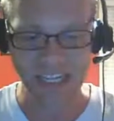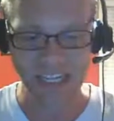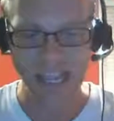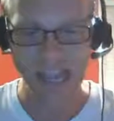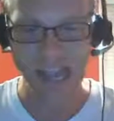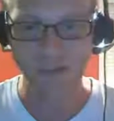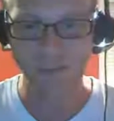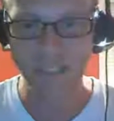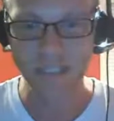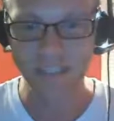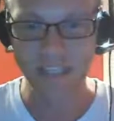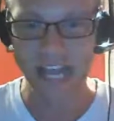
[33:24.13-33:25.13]

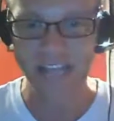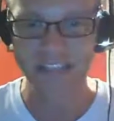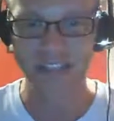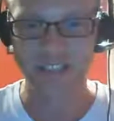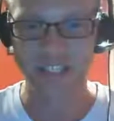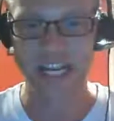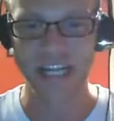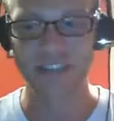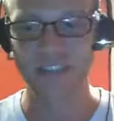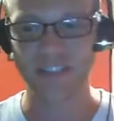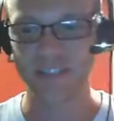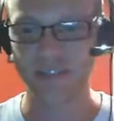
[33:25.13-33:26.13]
Will has a chance
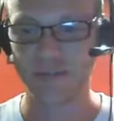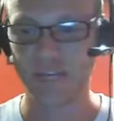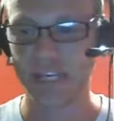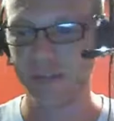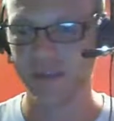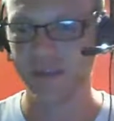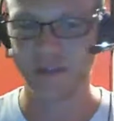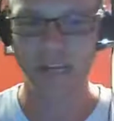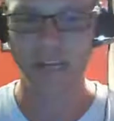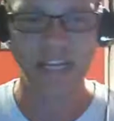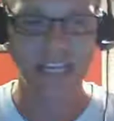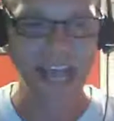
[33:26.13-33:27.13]
to either
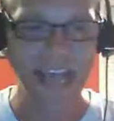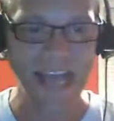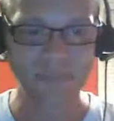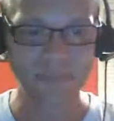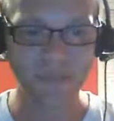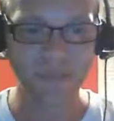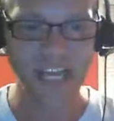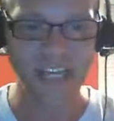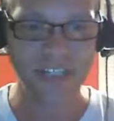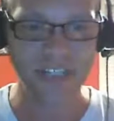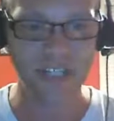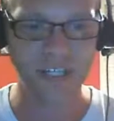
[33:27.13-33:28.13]
cast
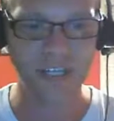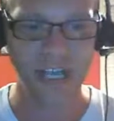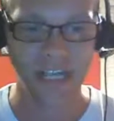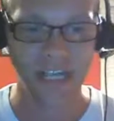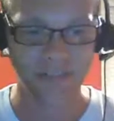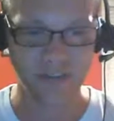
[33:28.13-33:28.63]
protection and try to